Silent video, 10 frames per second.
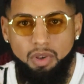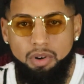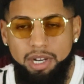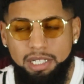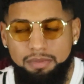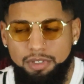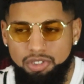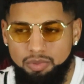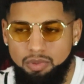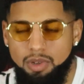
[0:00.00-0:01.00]
or
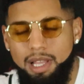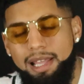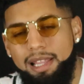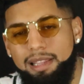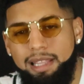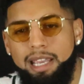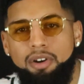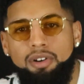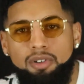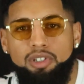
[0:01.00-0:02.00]
individual, they
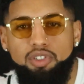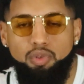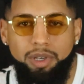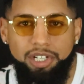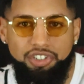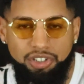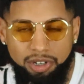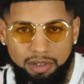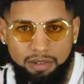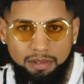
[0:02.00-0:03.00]
are going to
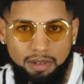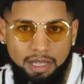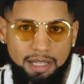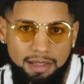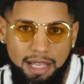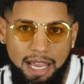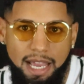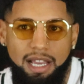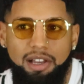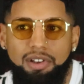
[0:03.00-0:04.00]
ensure
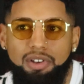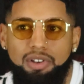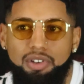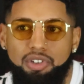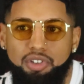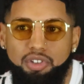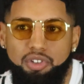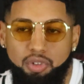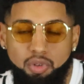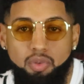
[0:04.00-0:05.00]
that
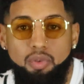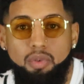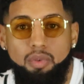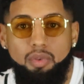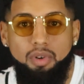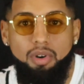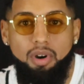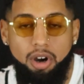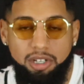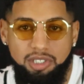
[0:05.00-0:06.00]
you
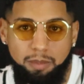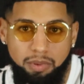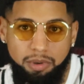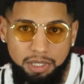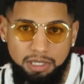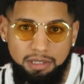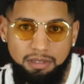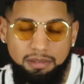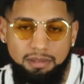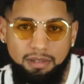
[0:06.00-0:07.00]
are supported
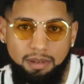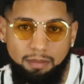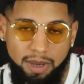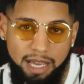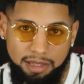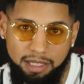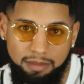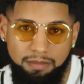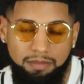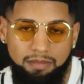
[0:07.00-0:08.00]
by
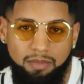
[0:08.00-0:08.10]
them,